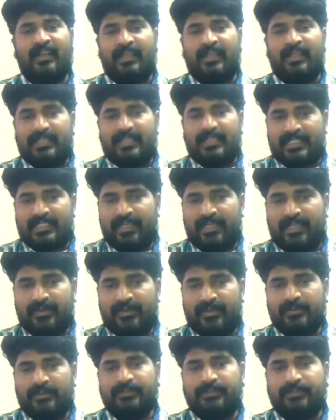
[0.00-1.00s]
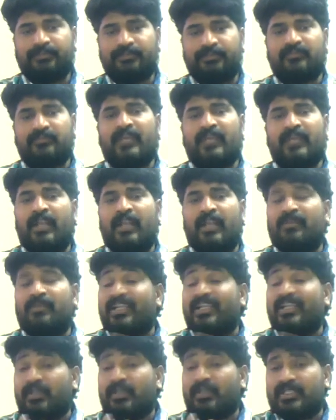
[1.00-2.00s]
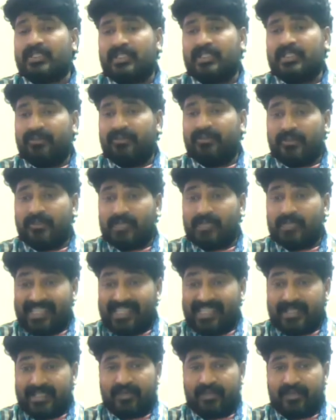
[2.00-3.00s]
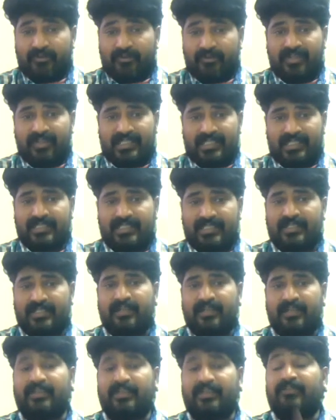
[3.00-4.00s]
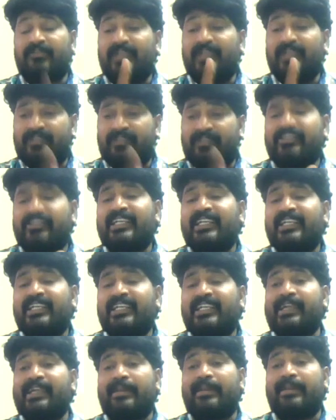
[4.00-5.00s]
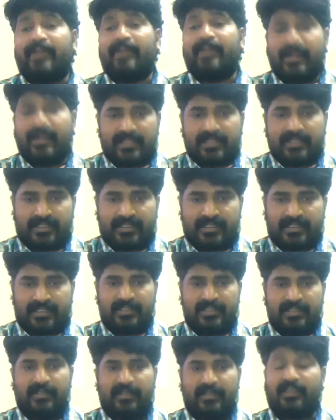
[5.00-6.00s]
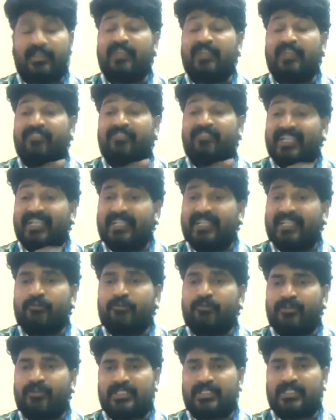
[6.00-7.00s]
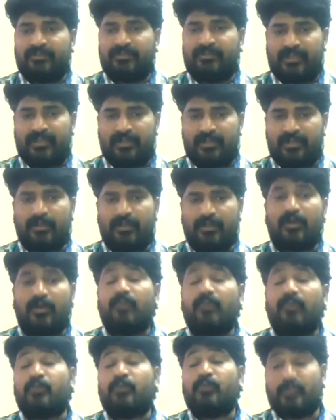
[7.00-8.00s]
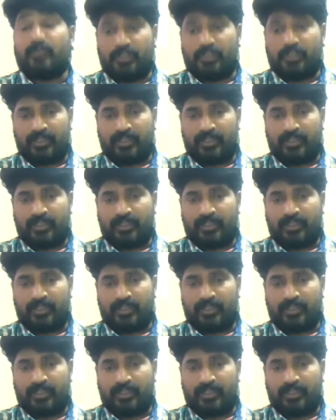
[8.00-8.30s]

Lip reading: So because if you take care of this, that will definitely enhances the effectiveness of the composition